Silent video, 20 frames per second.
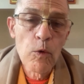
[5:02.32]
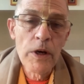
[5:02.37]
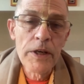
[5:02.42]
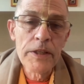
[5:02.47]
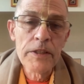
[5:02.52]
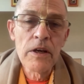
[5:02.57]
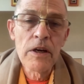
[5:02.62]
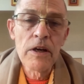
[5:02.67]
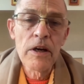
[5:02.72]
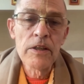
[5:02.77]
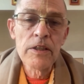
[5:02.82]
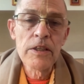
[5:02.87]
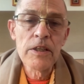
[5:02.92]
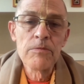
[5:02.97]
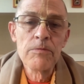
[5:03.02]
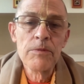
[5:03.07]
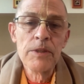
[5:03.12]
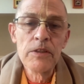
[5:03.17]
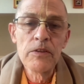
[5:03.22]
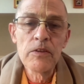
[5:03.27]
What
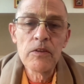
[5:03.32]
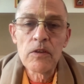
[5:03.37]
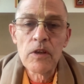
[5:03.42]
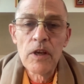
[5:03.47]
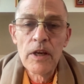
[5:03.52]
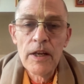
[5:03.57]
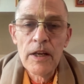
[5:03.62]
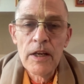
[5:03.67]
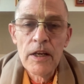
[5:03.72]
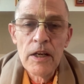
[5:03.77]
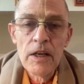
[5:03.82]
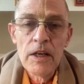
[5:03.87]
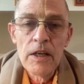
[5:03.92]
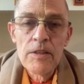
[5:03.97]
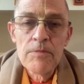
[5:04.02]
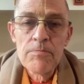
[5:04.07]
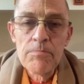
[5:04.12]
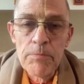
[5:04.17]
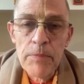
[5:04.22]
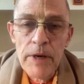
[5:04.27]
arguments
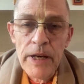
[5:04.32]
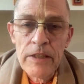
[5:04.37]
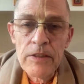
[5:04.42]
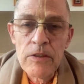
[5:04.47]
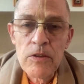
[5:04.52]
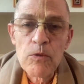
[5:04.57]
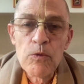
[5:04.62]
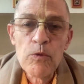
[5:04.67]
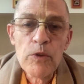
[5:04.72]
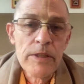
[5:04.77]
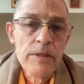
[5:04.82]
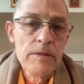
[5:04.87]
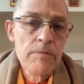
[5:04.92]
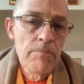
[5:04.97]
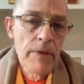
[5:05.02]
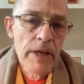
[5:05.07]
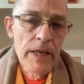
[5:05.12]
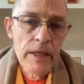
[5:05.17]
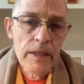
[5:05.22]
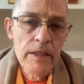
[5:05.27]
might we
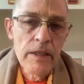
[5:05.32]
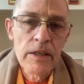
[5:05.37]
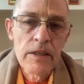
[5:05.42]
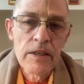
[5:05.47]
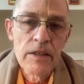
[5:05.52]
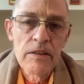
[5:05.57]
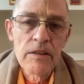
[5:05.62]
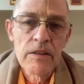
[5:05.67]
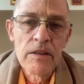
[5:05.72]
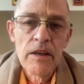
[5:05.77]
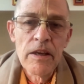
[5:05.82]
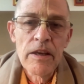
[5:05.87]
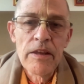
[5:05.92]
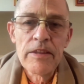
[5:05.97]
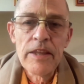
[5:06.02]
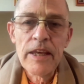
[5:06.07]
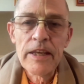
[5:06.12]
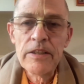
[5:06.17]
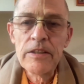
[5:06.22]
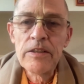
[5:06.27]
make
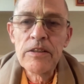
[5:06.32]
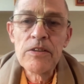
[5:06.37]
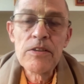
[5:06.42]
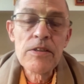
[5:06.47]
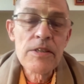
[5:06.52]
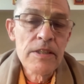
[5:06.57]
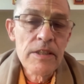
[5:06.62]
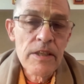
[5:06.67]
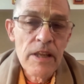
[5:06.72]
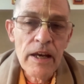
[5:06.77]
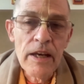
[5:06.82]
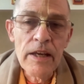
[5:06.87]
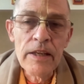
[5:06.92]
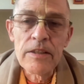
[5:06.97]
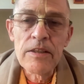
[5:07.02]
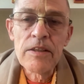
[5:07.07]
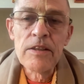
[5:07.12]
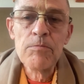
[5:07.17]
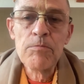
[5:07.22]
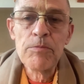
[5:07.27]
that it is
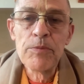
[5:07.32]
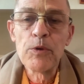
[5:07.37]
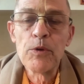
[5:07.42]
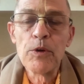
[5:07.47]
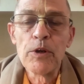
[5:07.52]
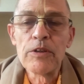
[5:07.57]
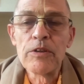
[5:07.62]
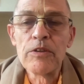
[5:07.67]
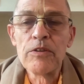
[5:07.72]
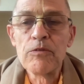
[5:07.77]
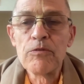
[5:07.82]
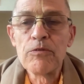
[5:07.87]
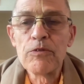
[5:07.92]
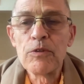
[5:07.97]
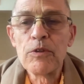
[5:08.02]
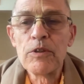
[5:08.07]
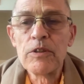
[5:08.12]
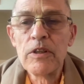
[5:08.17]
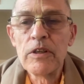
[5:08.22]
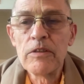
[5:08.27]
not important
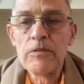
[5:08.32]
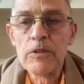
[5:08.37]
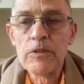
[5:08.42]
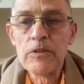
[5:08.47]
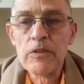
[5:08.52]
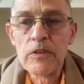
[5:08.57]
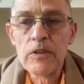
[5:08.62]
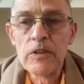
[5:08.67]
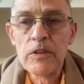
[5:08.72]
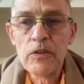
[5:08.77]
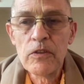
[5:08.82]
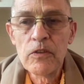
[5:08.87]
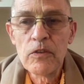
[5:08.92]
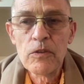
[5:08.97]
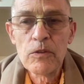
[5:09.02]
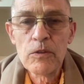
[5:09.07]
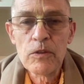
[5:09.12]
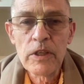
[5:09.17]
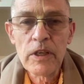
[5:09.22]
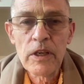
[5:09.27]
for devotees
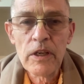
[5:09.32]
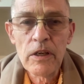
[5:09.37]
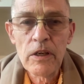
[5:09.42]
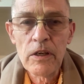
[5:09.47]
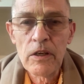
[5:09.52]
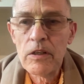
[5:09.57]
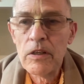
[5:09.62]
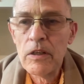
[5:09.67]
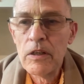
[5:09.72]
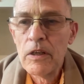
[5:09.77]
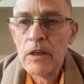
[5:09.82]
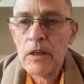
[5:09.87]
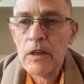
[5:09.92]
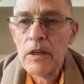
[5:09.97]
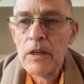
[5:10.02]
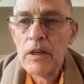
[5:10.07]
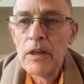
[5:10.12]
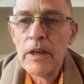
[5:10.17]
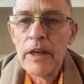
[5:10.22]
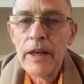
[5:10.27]
to care
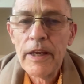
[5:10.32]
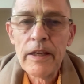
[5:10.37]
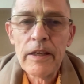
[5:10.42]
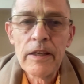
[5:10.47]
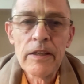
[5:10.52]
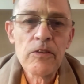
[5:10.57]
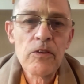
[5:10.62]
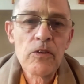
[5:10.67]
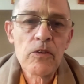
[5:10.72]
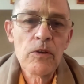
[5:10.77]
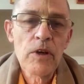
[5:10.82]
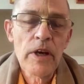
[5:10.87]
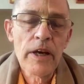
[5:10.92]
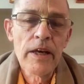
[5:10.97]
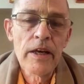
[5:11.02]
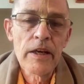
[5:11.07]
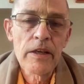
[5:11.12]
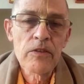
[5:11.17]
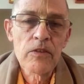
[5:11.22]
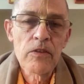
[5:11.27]
and to
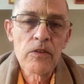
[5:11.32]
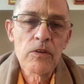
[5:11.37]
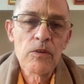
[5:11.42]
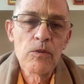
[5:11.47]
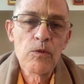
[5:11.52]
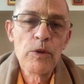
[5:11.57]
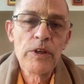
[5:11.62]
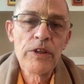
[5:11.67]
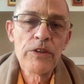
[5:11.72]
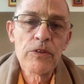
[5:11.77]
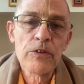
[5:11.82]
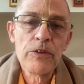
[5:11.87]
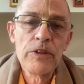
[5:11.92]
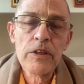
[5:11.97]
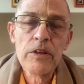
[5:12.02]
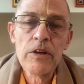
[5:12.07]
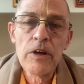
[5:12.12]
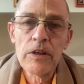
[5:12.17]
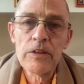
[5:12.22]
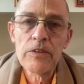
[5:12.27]
act with
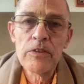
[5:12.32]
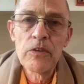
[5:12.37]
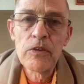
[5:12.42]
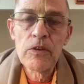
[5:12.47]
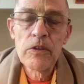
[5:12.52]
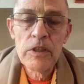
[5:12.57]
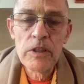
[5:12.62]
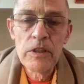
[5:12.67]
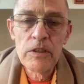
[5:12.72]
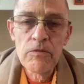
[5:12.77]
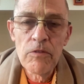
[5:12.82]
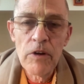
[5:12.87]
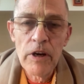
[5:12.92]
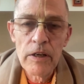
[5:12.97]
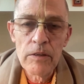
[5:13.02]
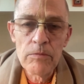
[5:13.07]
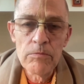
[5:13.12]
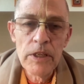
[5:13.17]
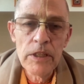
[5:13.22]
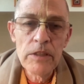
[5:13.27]
regard to the
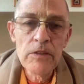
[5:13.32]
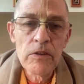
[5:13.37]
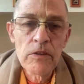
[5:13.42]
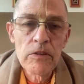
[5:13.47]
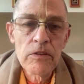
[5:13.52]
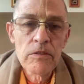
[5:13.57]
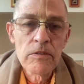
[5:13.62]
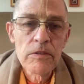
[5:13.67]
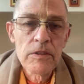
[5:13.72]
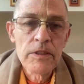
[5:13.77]
environment?